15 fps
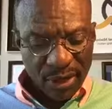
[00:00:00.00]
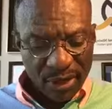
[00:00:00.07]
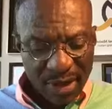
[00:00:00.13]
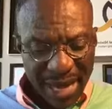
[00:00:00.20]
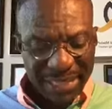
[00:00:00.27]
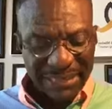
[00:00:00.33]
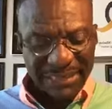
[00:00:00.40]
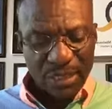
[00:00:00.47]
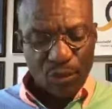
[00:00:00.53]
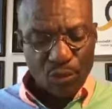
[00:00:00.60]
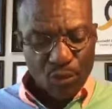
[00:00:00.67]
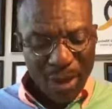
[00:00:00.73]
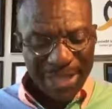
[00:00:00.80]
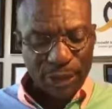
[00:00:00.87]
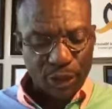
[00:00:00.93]

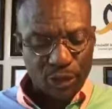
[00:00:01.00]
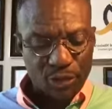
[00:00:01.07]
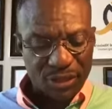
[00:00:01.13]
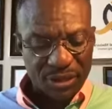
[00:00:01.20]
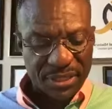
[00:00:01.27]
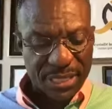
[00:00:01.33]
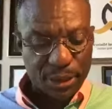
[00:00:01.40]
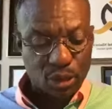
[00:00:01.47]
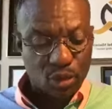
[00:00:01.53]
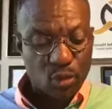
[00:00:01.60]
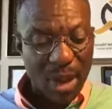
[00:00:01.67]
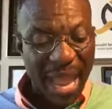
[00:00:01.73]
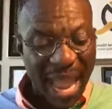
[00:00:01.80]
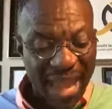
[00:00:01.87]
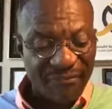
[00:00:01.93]
Granting righteousness
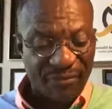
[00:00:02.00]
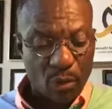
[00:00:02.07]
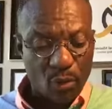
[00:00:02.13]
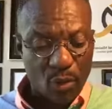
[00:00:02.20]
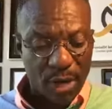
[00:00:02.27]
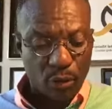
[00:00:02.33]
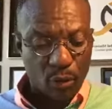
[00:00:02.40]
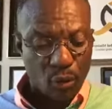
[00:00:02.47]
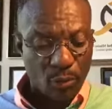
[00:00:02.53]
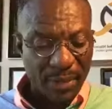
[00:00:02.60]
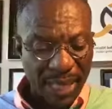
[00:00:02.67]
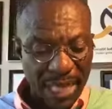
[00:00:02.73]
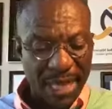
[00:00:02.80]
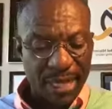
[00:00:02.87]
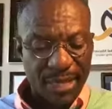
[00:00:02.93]
to everyone who
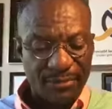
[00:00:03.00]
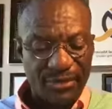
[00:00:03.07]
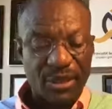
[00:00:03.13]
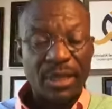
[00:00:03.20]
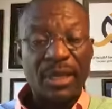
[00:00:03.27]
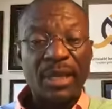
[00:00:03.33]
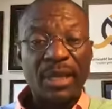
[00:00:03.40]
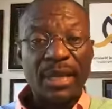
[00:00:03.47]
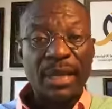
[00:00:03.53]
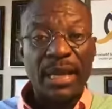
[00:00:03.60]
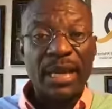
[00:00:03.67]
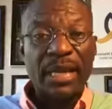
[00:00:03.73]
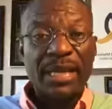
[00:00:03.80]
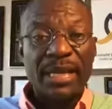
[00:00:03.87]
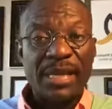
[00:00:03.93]
believes
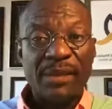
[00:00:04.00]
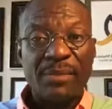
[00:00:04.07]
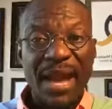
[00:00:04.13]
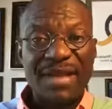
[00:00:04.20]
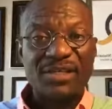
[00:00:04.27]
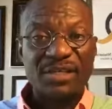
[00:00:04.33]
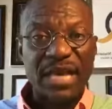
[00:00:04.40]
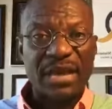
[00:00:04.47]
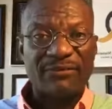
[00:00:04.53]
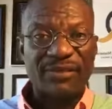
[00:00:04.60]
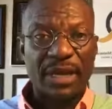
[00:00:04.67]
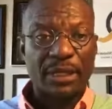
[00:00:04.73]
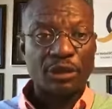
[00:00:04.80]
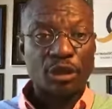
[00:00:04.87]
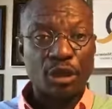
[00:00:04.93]
in him as
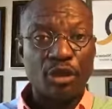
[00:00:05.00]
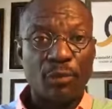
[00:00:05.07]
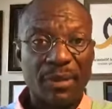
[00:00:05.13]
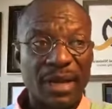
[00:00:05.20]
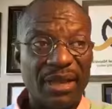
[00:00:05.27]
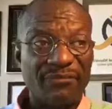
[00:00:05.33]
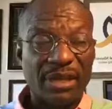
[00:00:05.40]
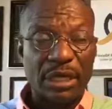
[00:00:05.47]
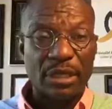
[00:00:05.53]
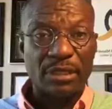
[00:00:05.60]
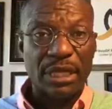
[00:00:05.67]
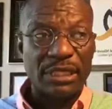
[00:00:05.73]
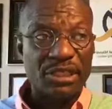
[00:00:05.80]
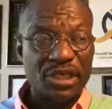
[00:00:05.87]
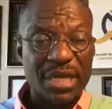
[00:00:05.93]
Savior. Do you believe
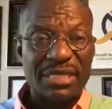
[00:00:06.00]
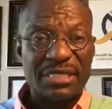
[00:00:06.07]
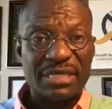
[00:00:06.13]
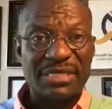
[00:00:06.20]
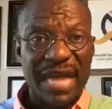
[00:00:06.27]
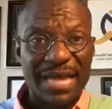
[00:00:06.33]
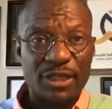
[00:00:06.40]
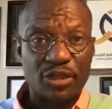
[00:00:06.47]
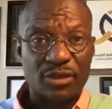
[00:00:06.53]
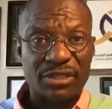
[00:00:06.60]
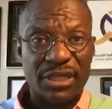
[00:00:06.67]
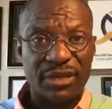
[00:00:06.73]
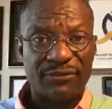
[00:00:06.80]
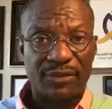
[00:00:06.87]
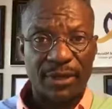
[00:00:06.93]
in Jesus as
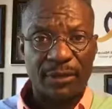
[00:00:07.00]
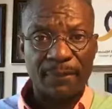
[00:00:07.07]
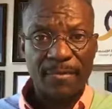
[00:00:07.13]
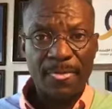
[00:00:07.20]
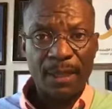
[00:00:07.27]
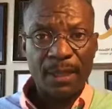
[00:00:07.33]
your Savior?